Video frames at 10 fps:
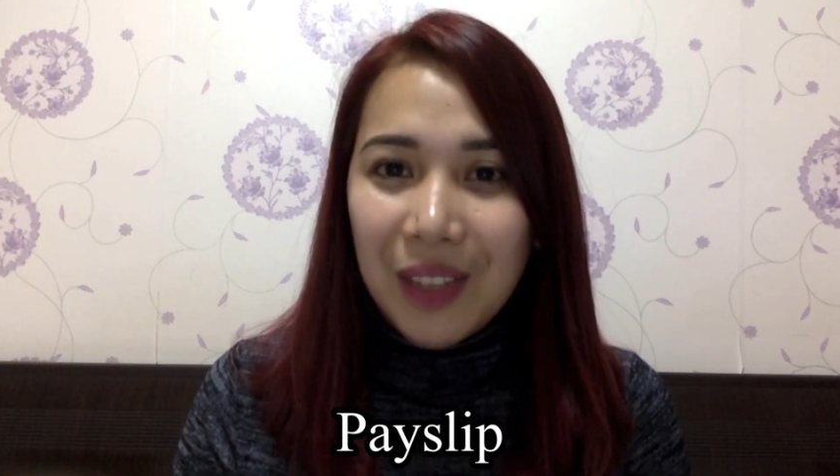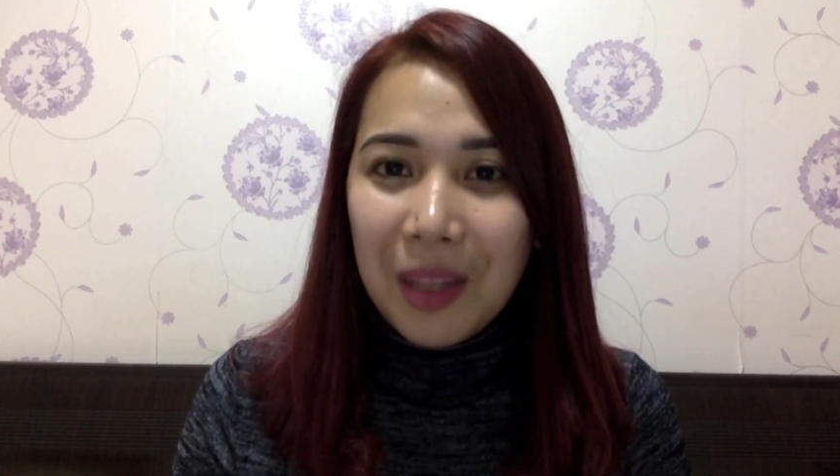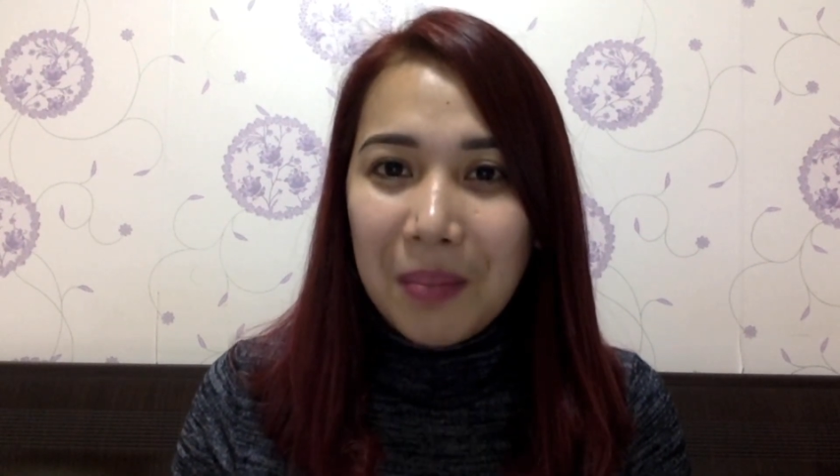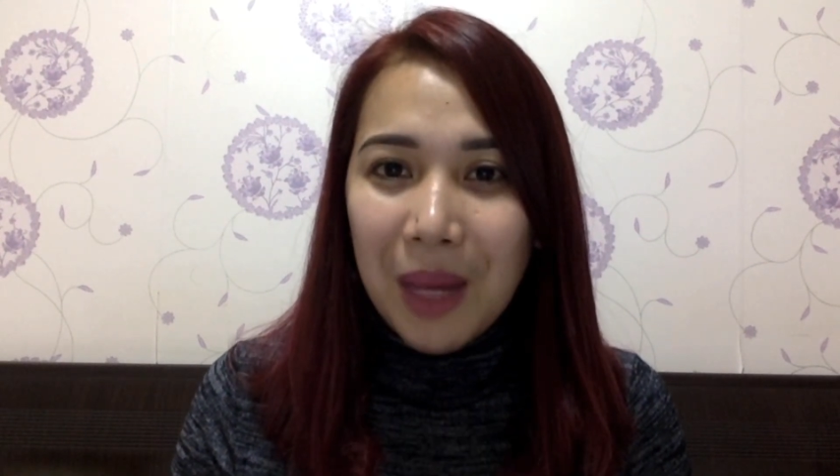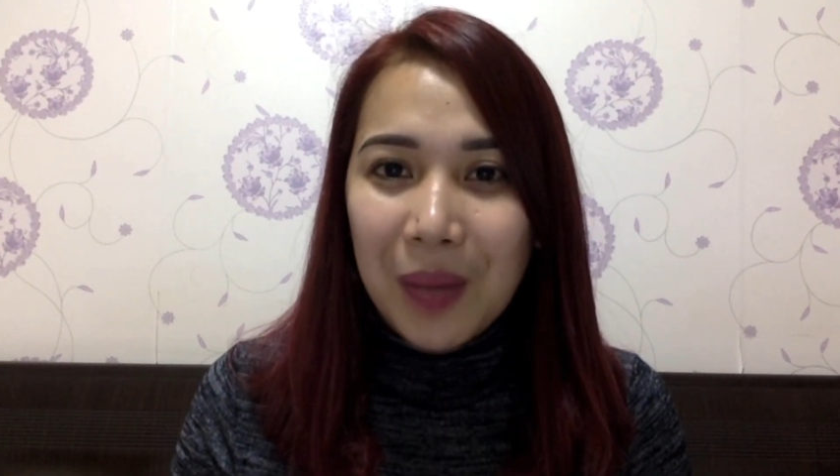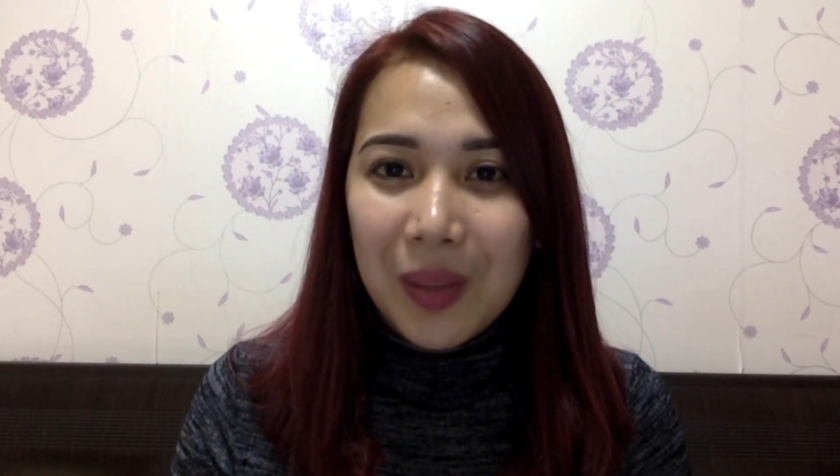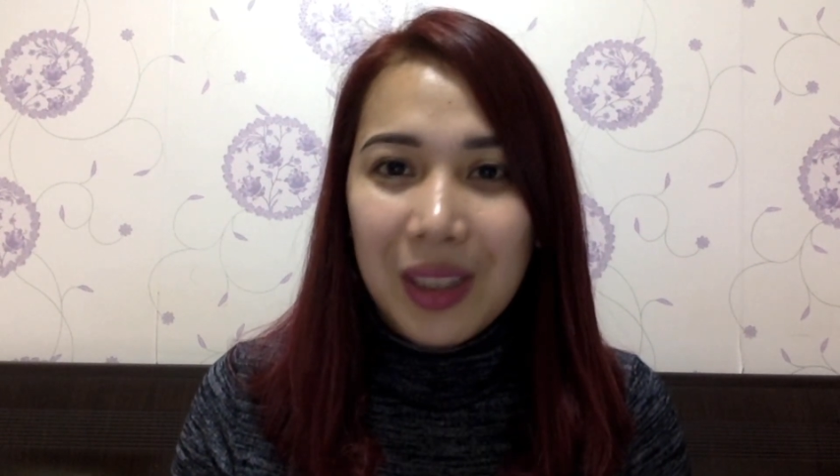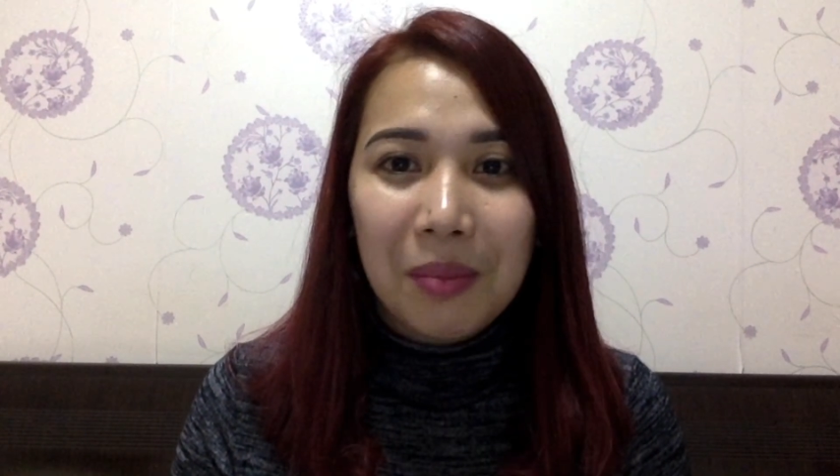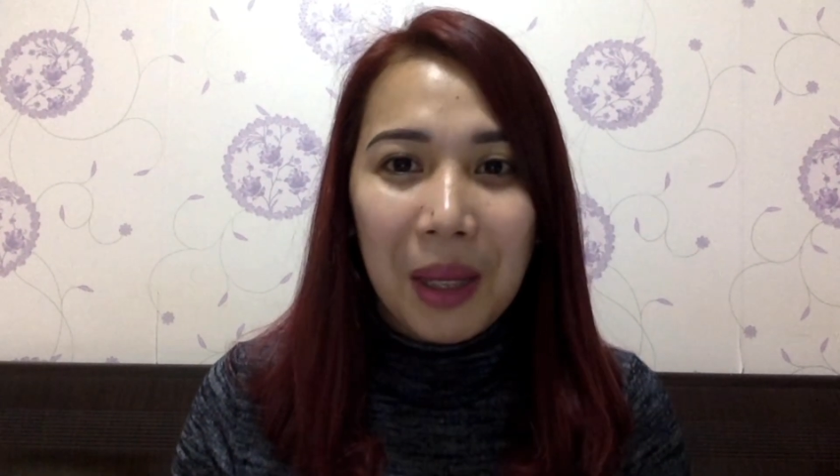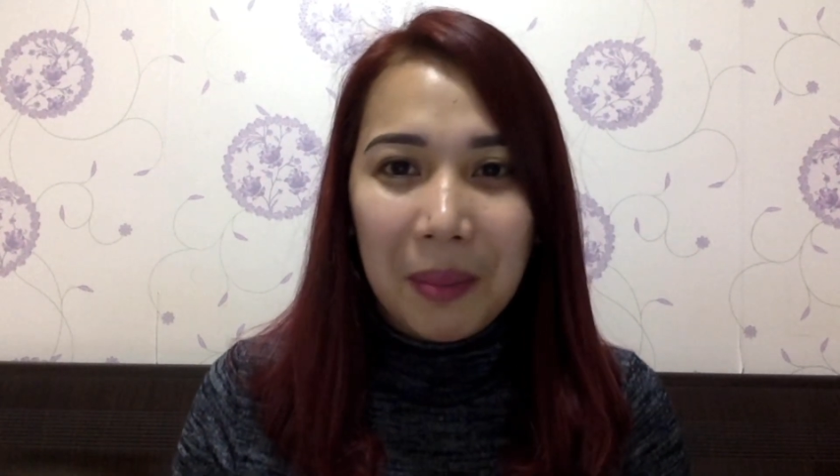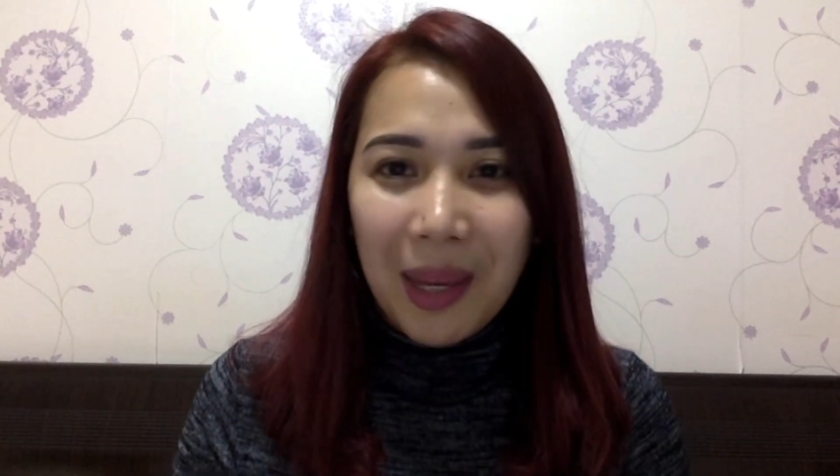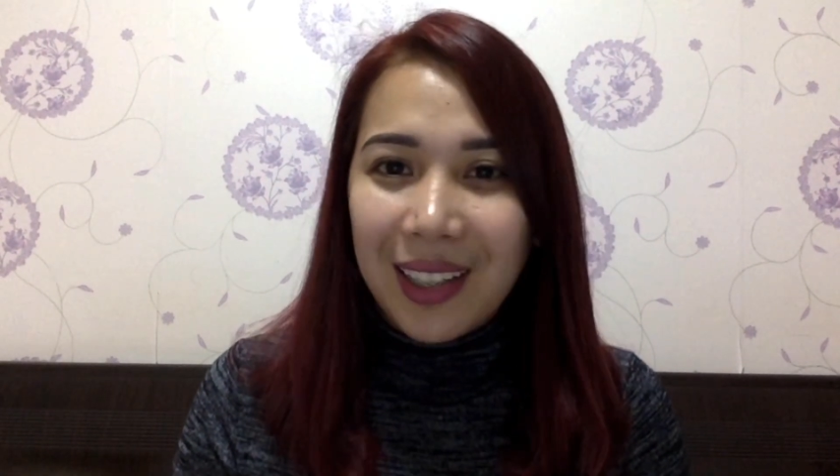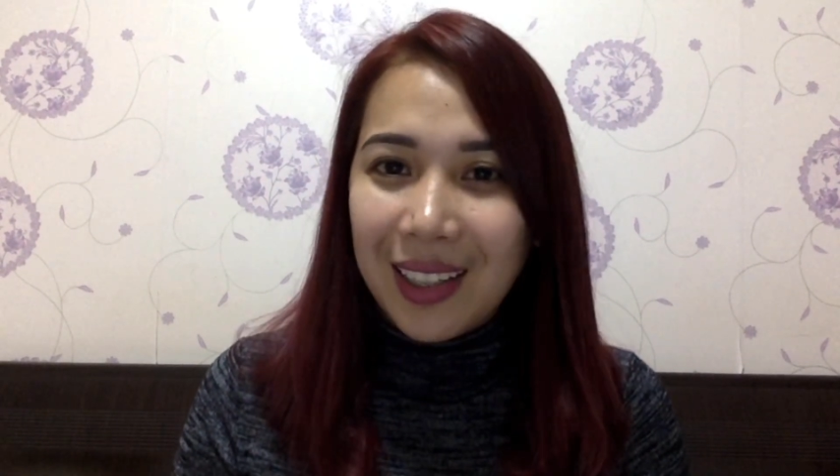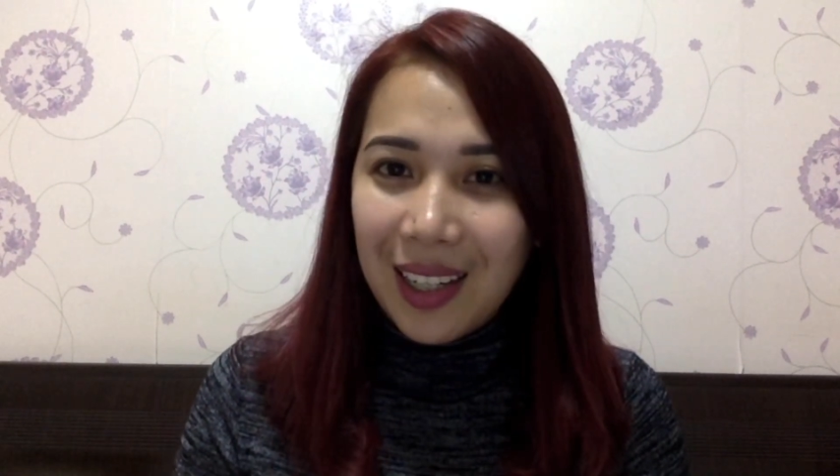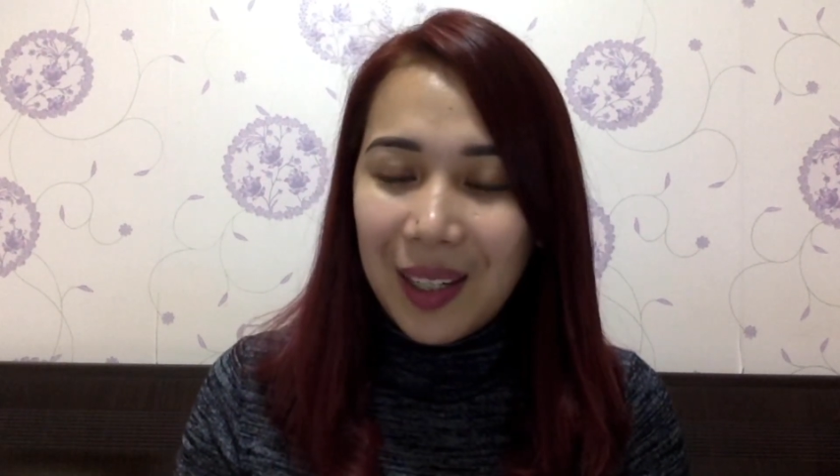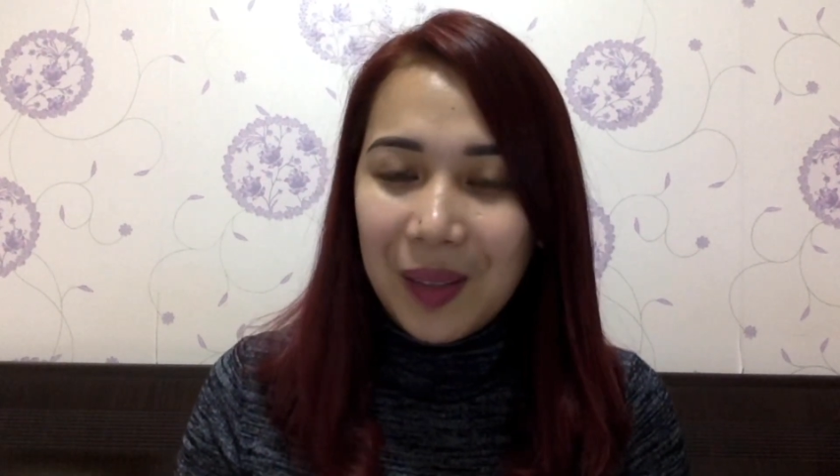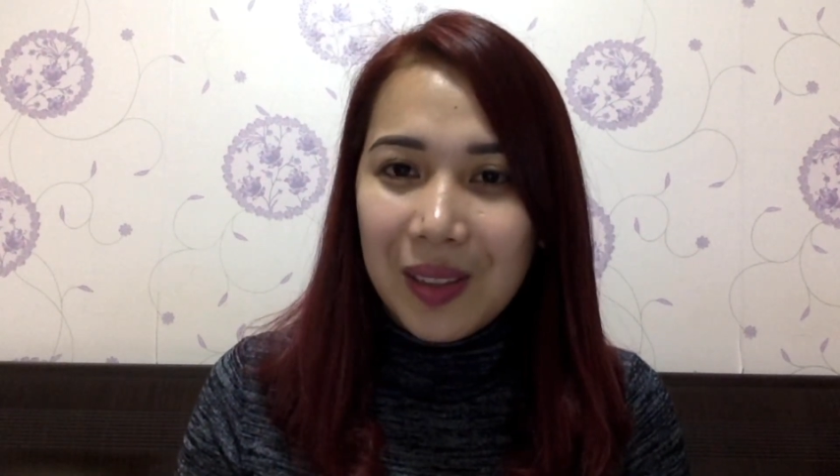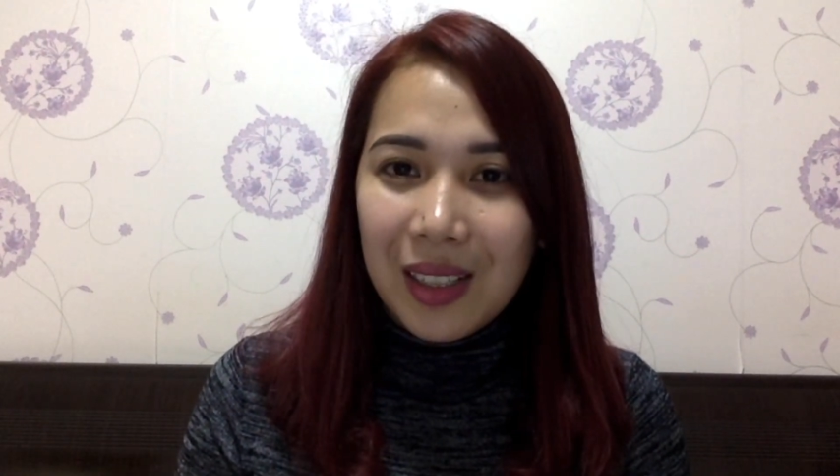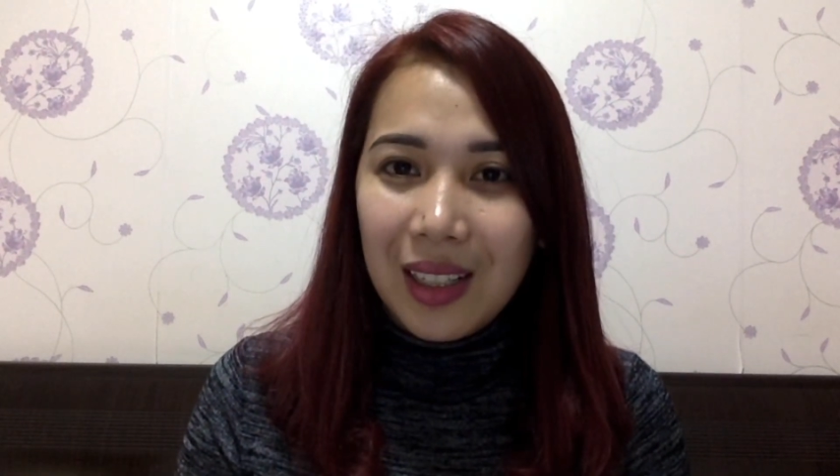amount in my bank account.